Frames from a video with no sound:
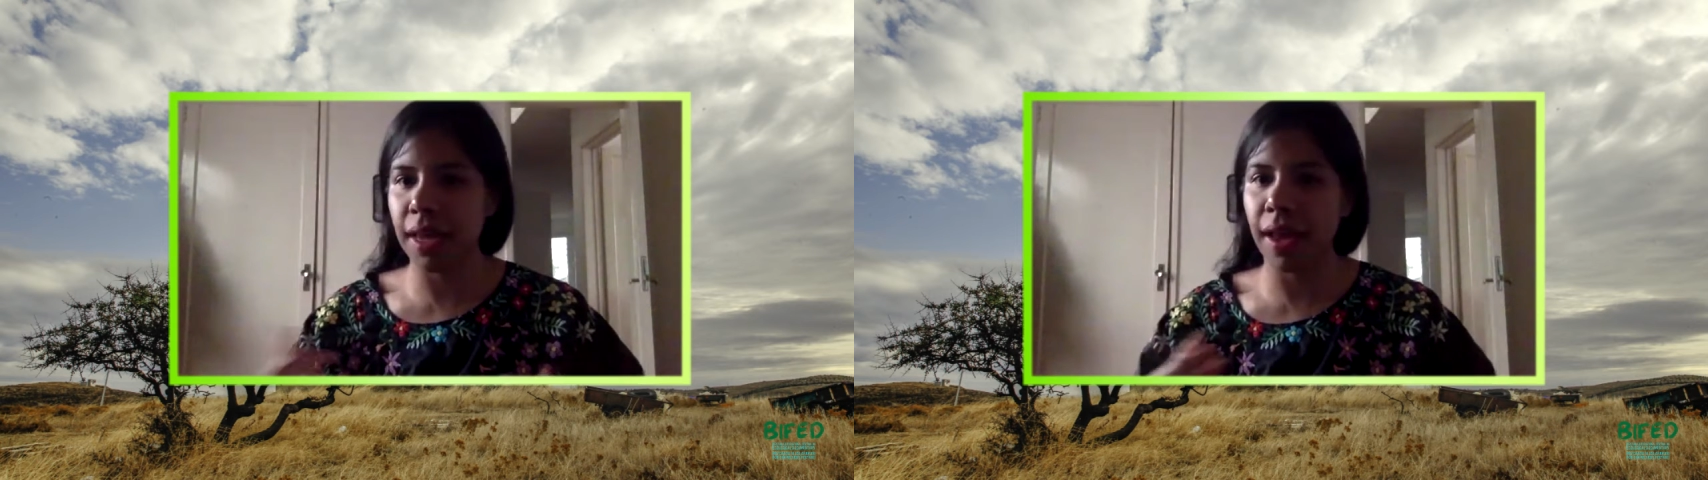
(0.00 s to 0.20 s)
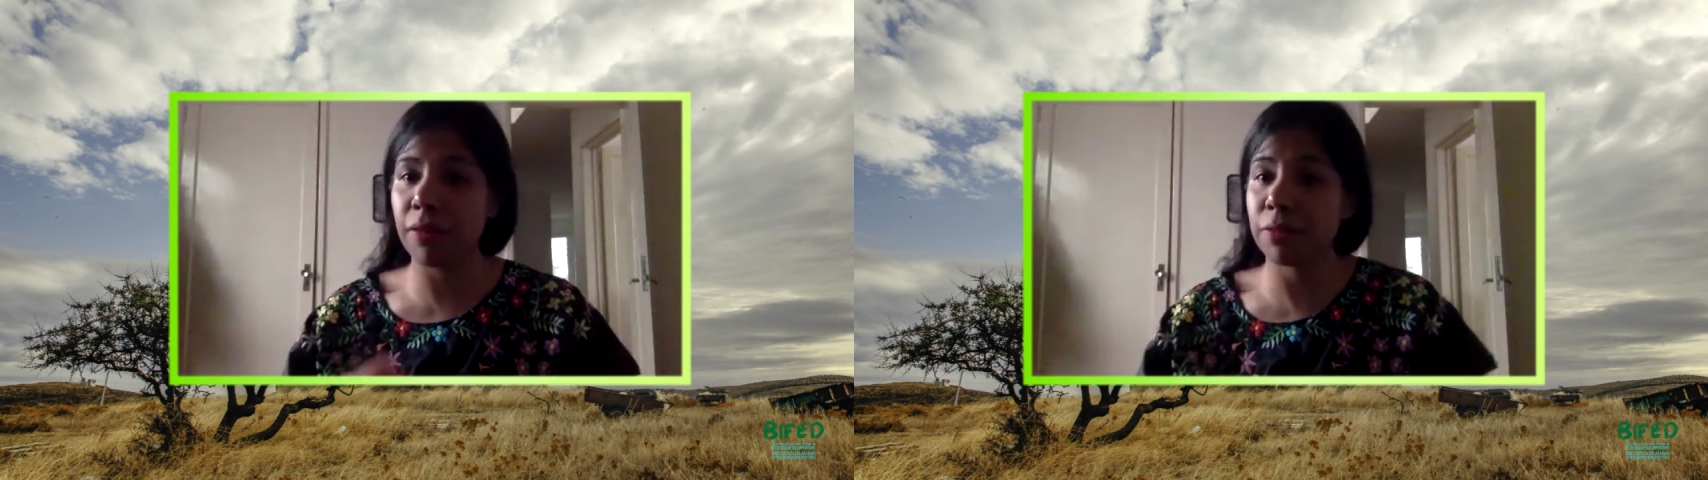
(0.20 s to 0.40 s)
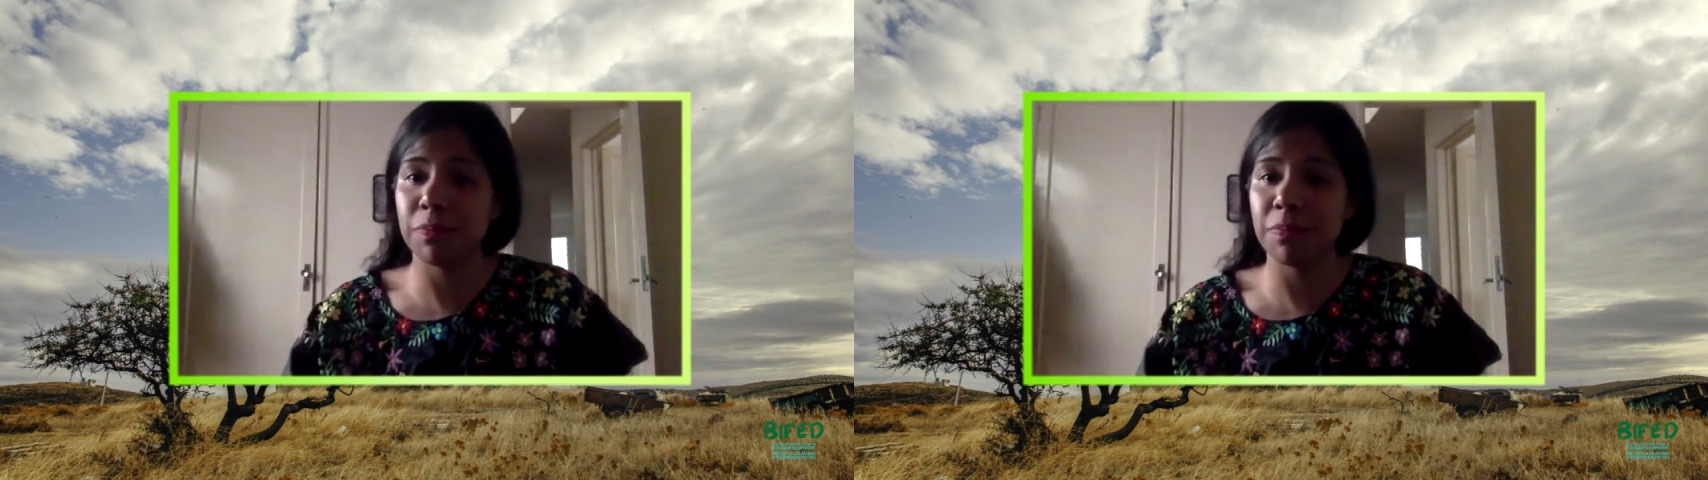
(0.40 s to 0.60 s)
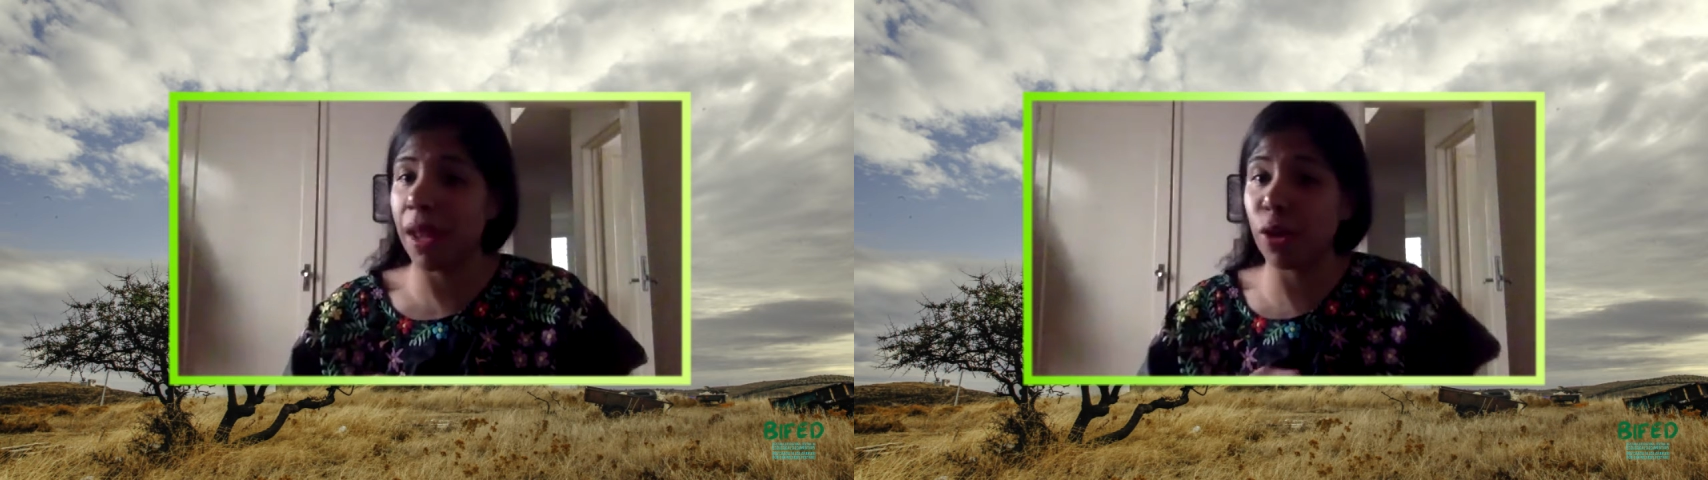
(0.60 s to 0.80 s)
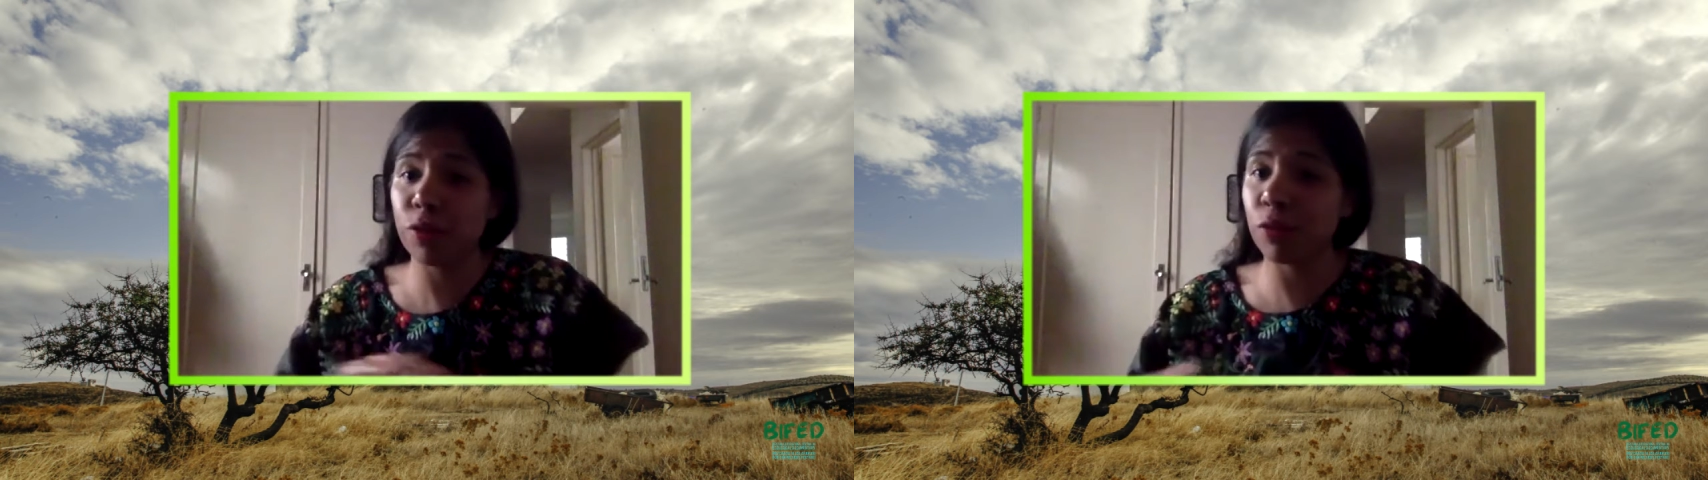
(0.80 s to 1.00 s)
I have a
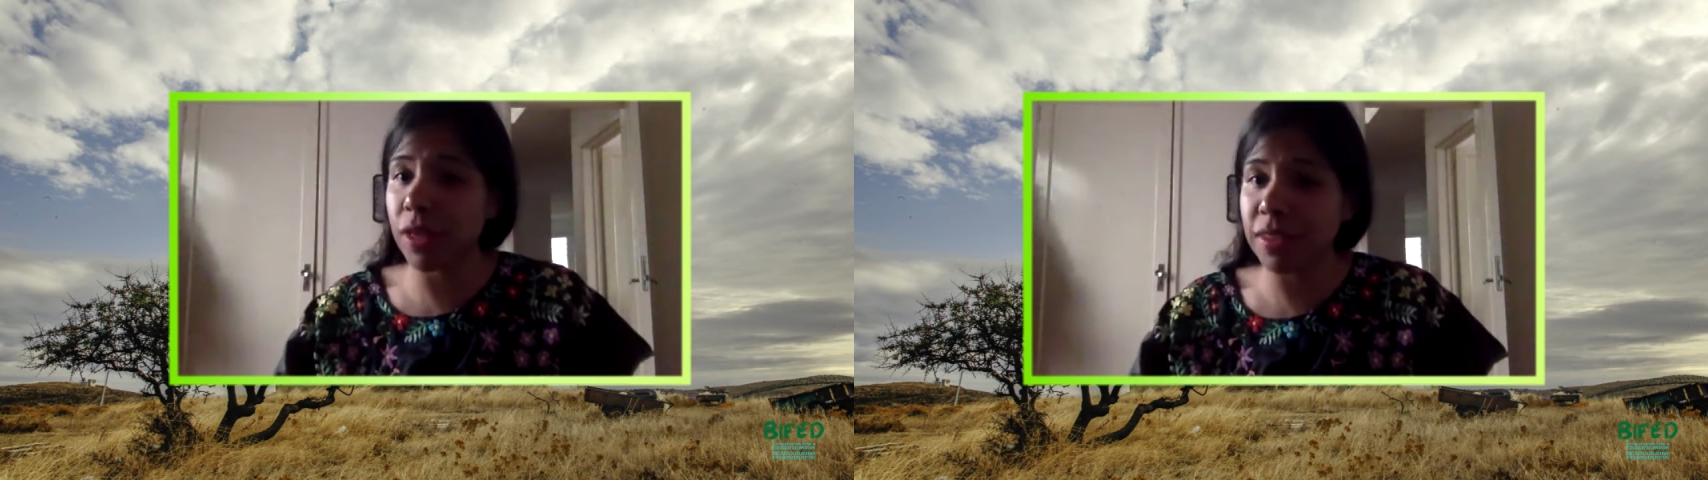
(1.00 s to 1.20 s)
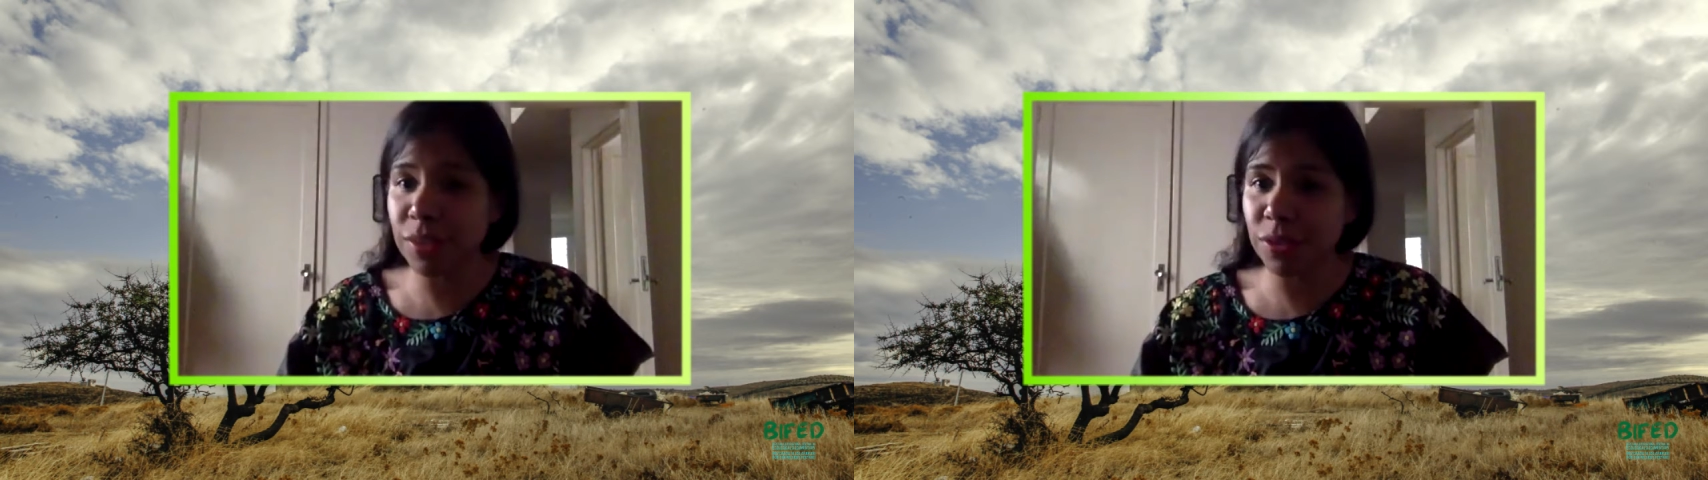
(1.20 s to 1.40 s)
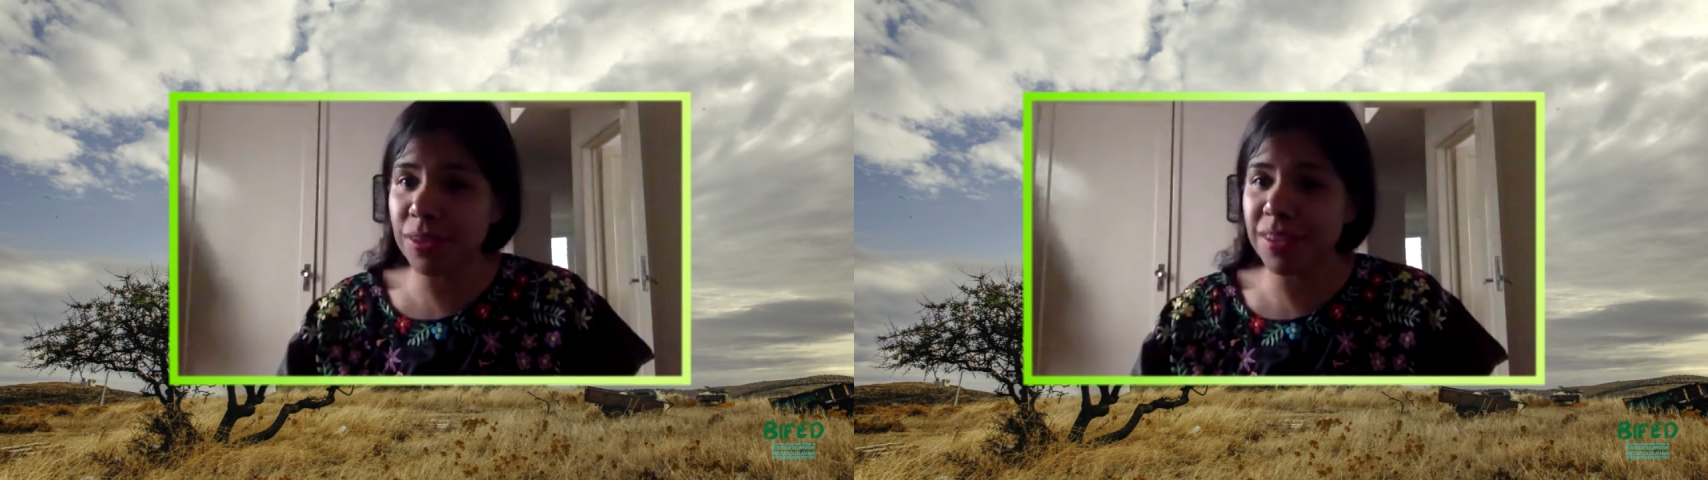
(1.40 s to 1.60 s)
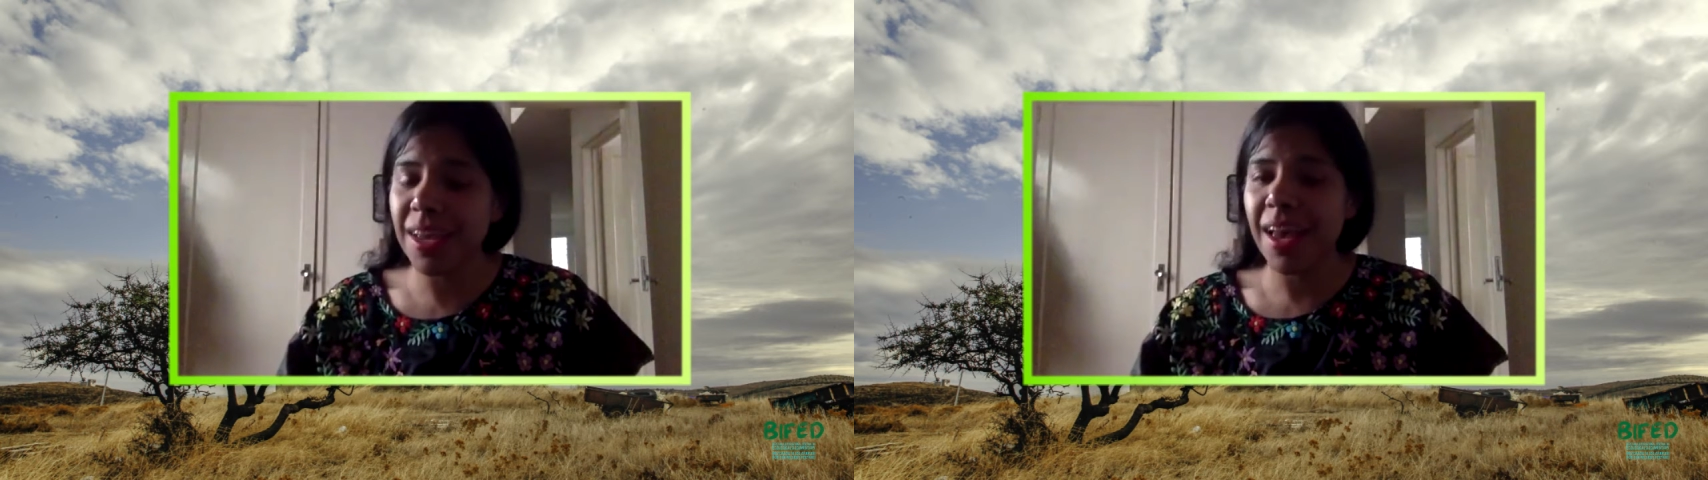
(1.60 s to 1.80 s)
lot of questions